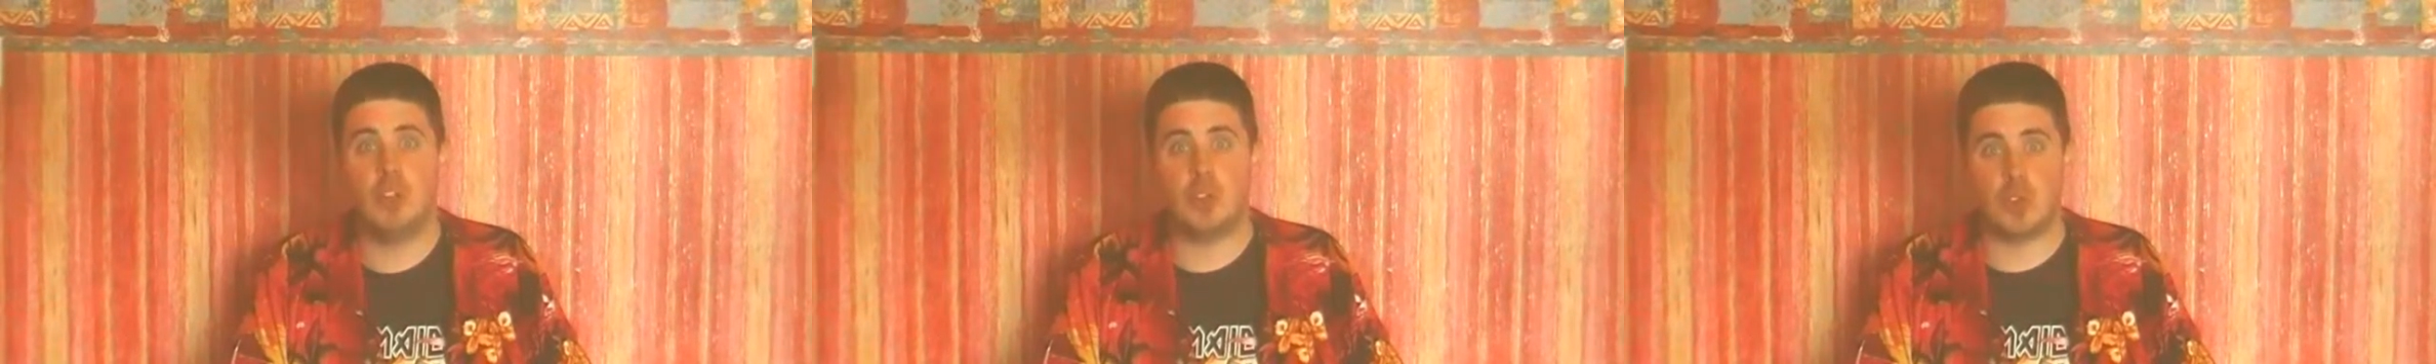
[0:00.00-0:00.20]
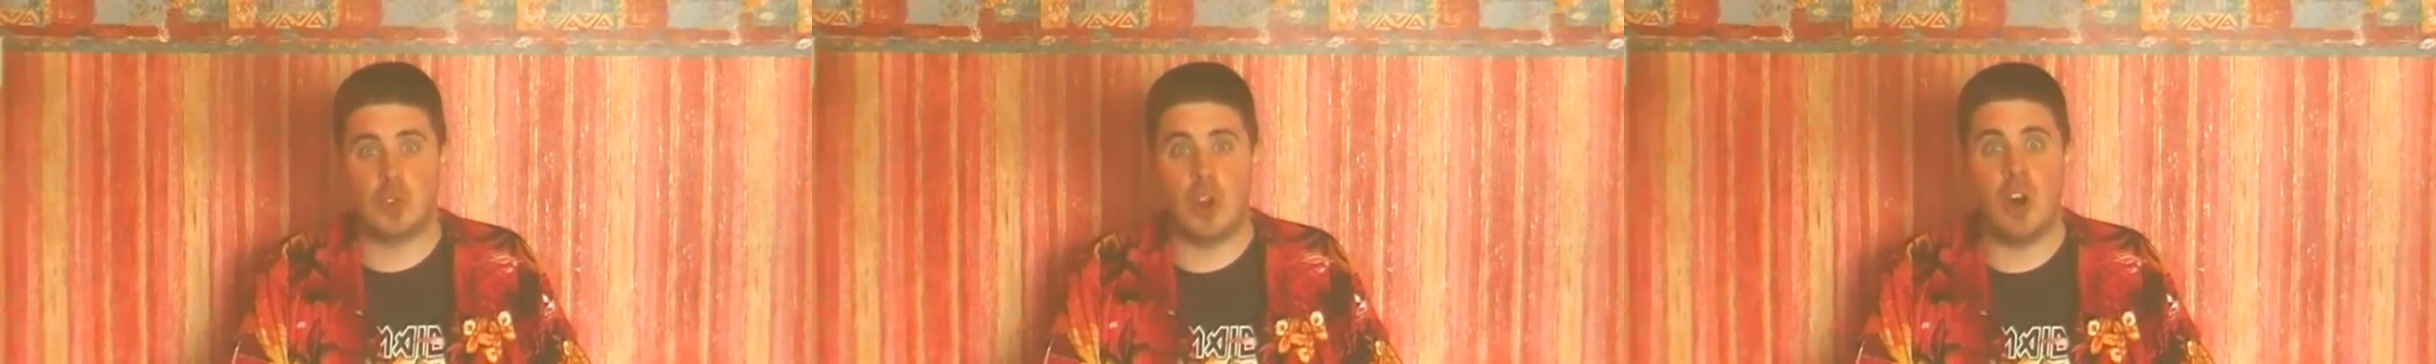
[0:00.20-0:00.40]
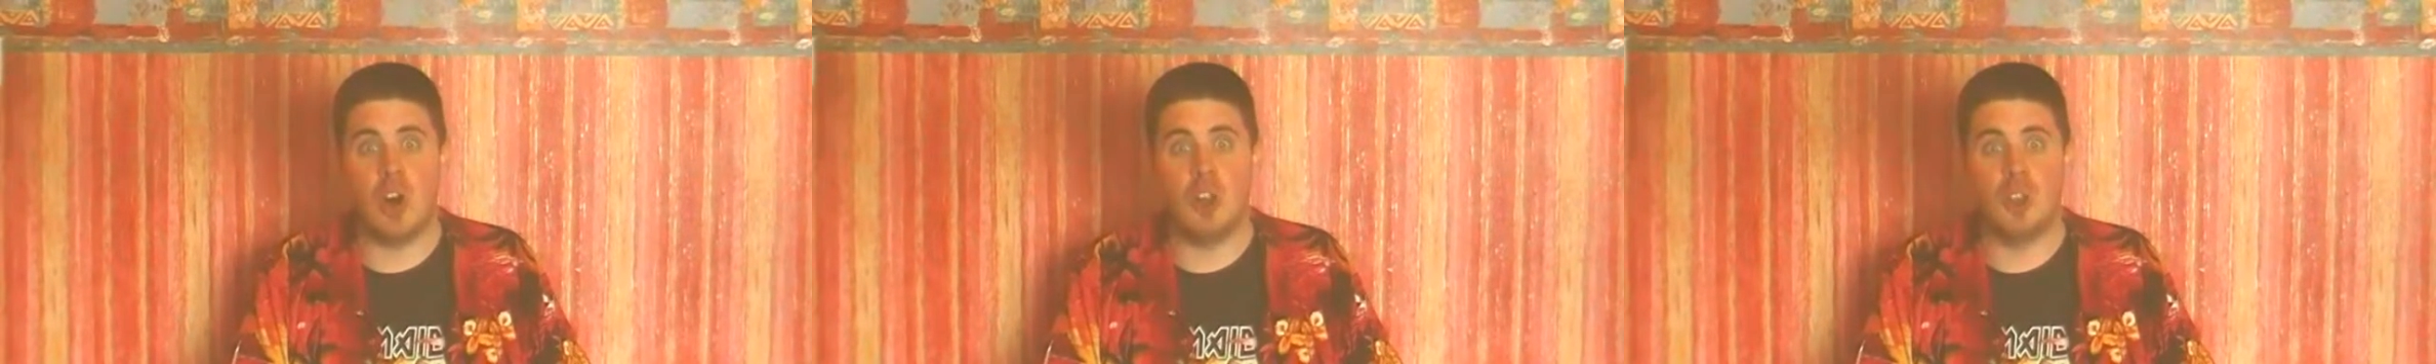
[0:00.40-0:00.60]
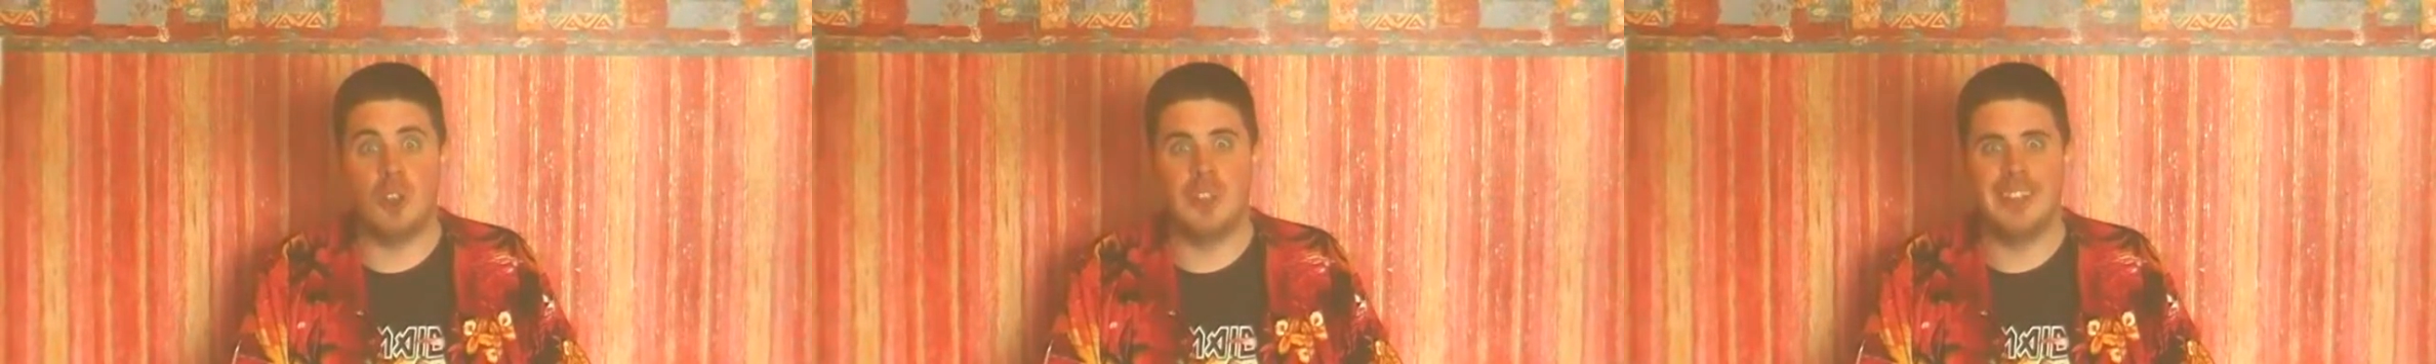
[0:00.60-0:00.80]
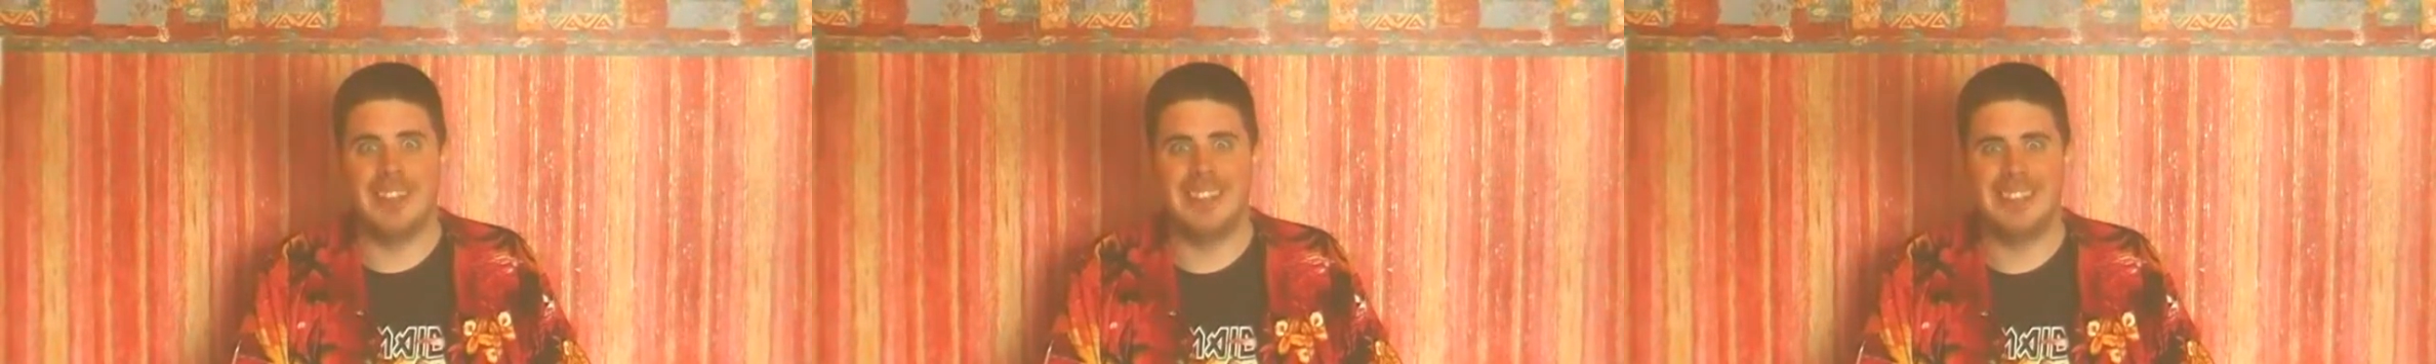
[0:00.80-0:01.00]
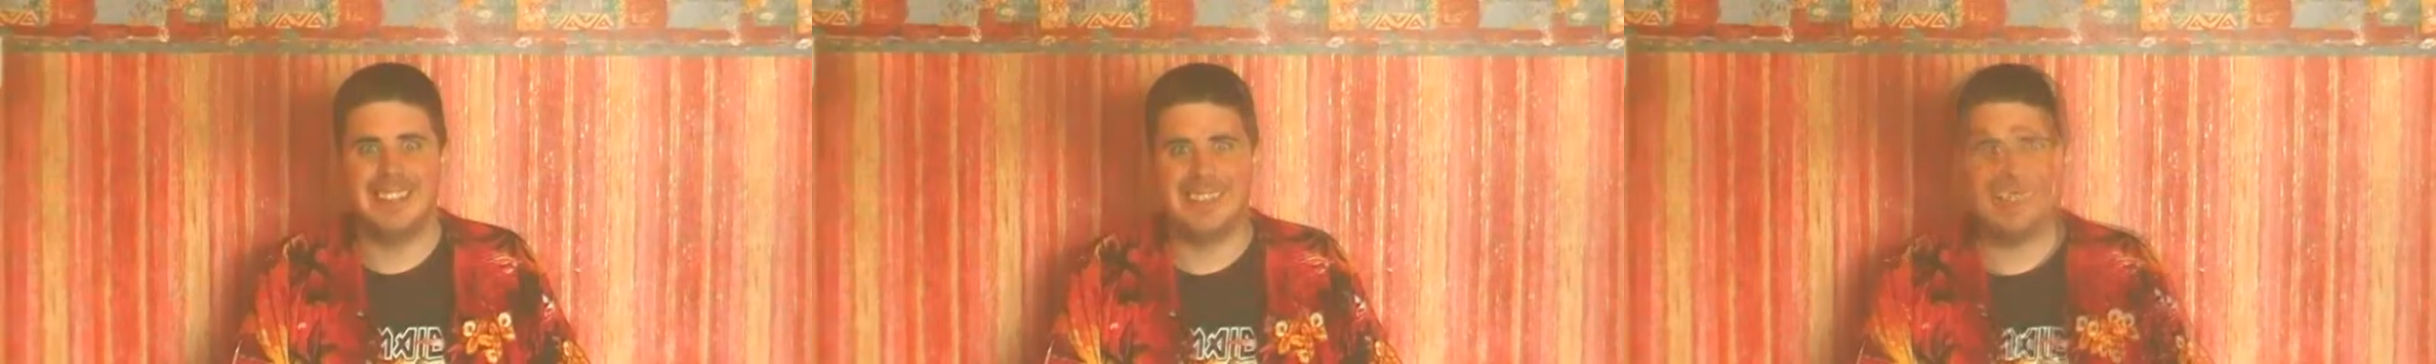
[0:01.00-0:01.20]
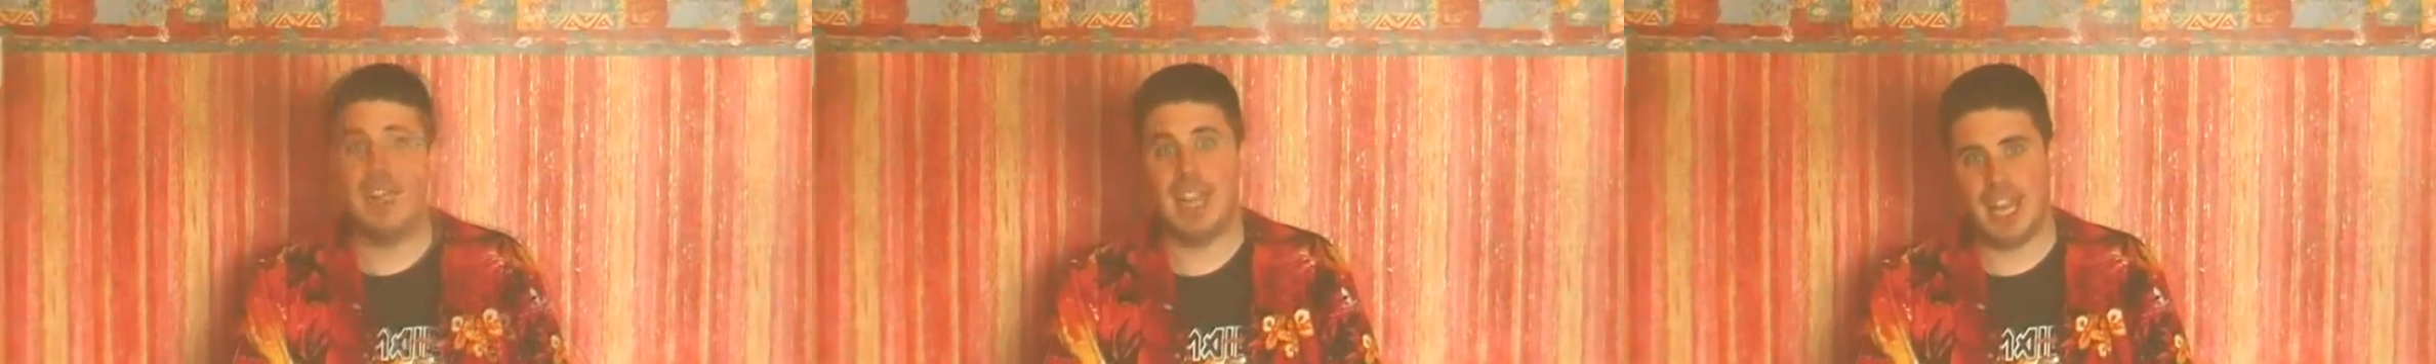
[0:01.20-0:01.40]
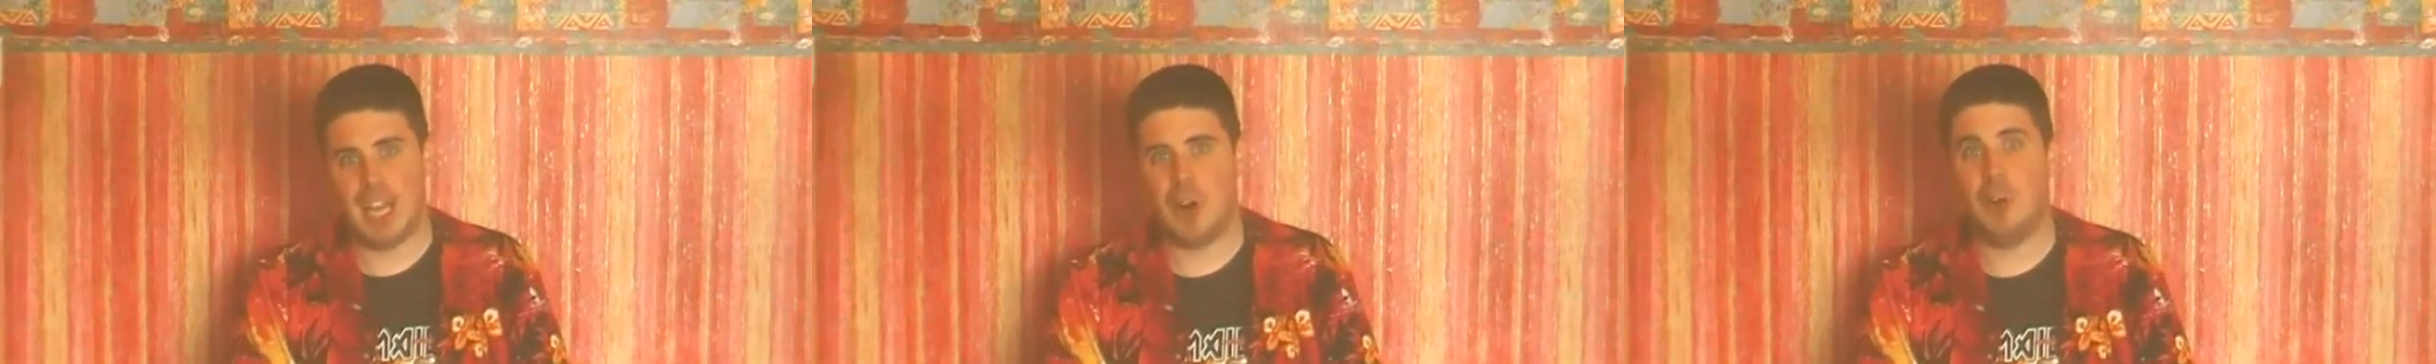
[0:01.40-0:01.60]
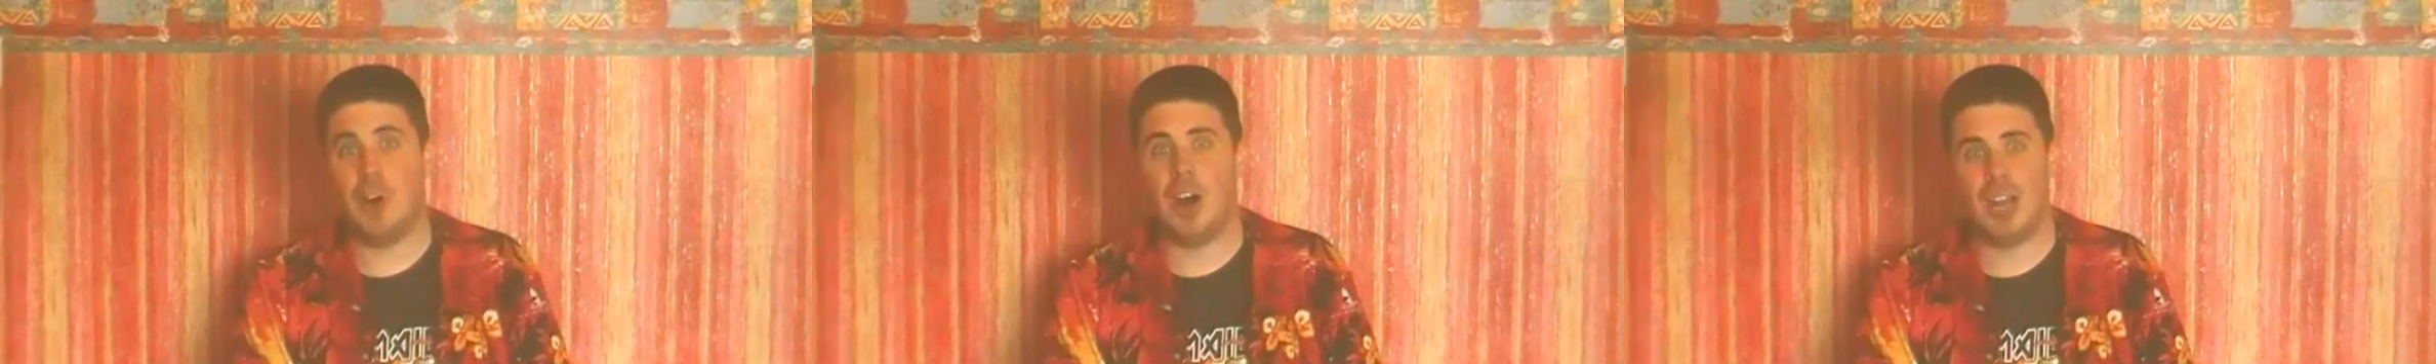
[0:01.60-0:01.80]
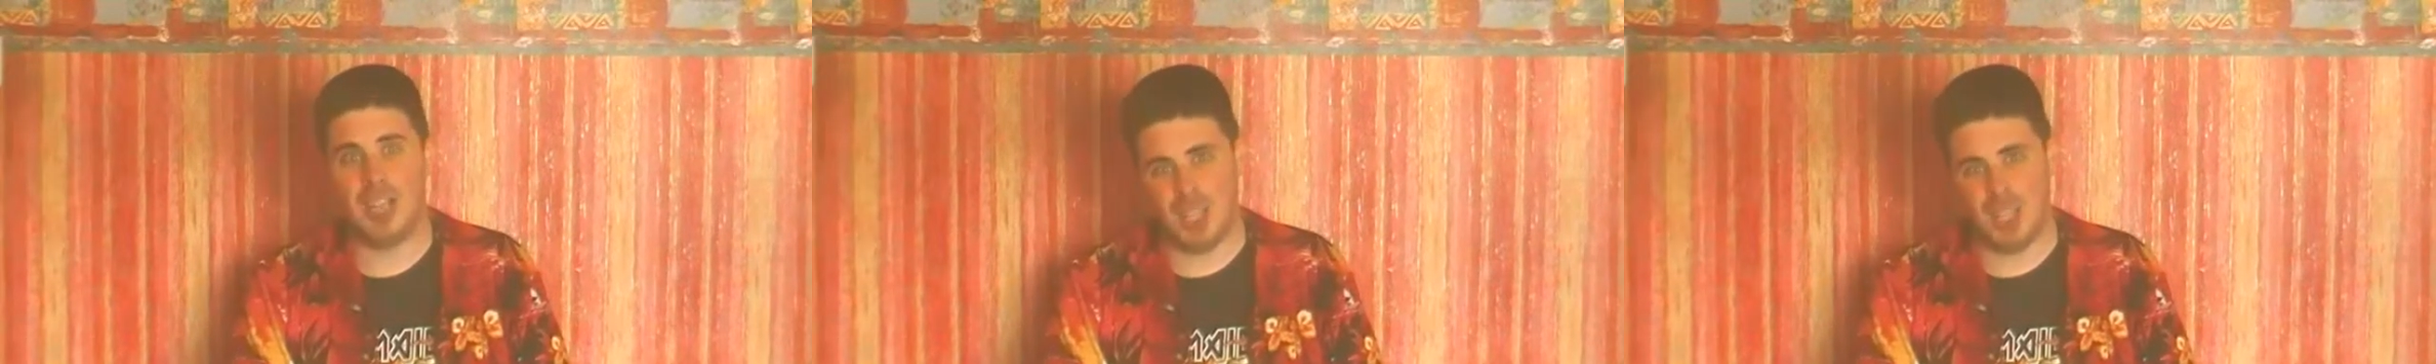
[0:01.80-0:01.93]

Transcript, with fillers: TRON. Now,